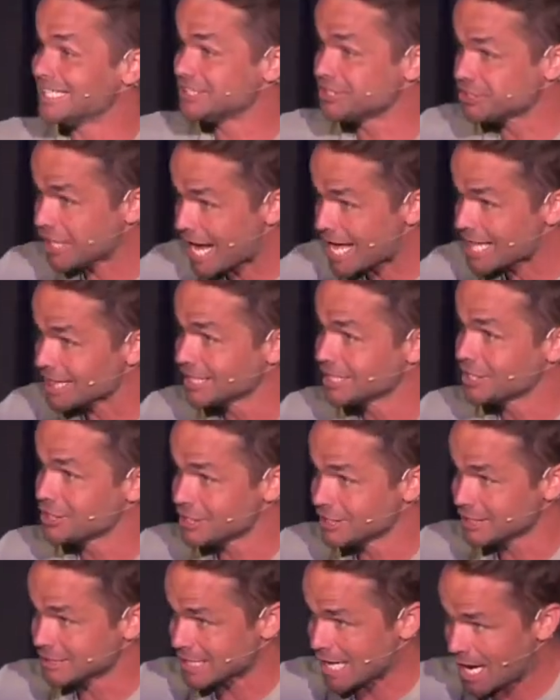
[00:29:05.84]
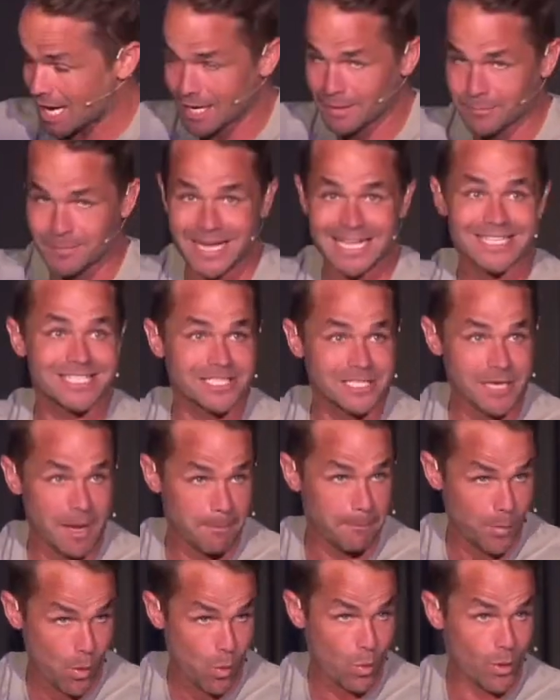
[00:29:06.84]
challenging time at
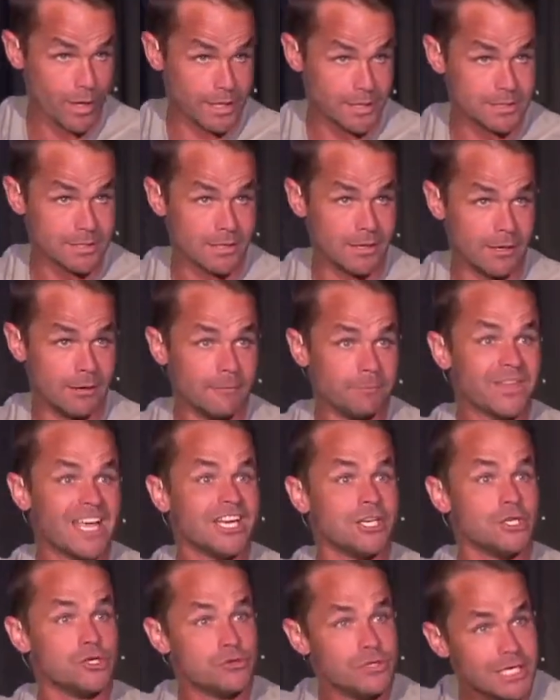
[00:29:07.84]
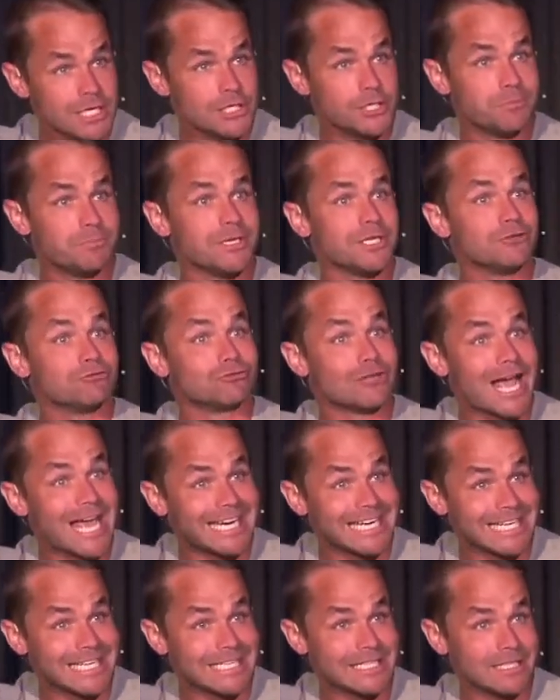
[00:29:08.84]
some point, and you need to be
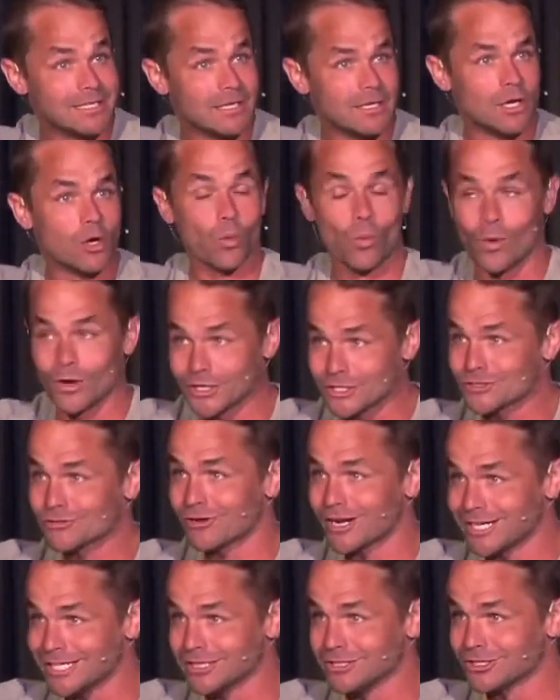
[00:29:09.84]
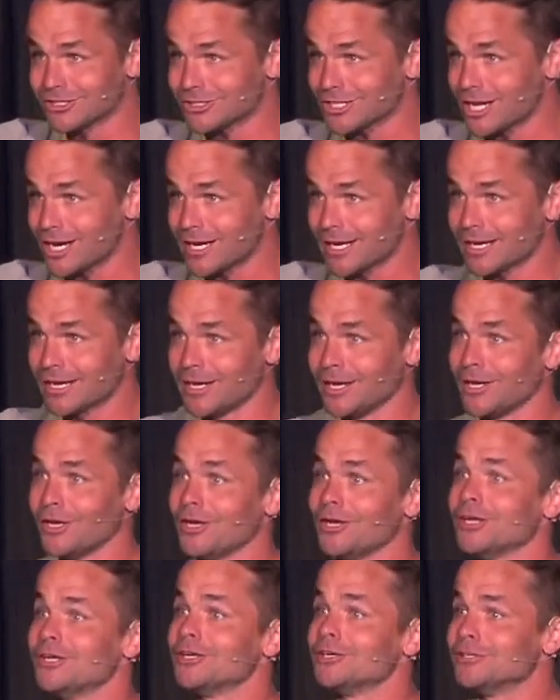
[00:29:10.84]
ready. What does ready look like?
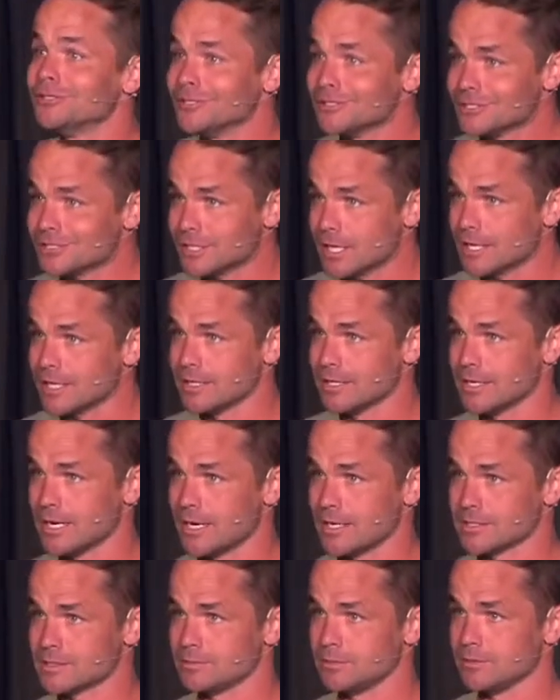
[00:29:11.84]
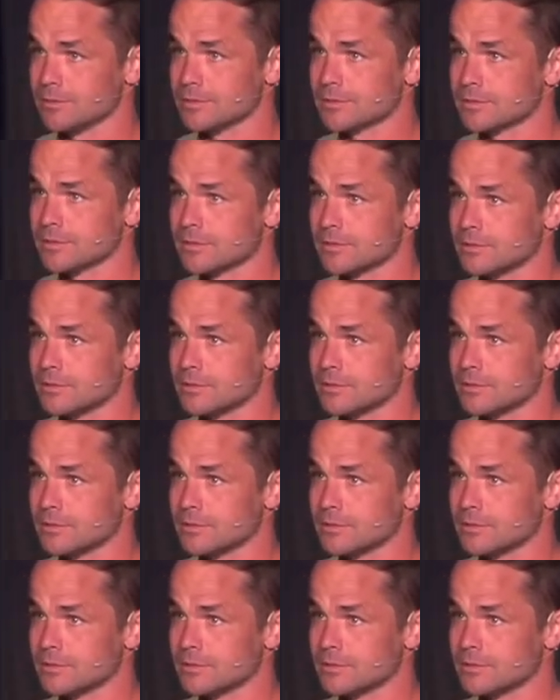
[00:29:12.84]
Study the Gospels.